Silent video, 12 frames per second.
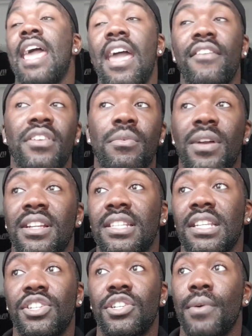everyone's
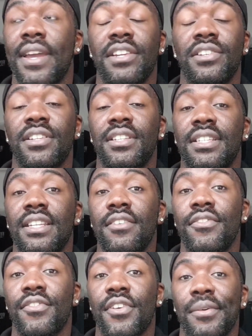situation is
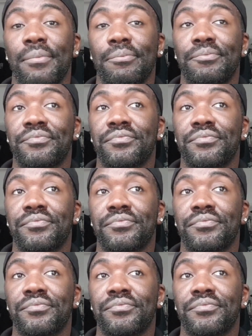different.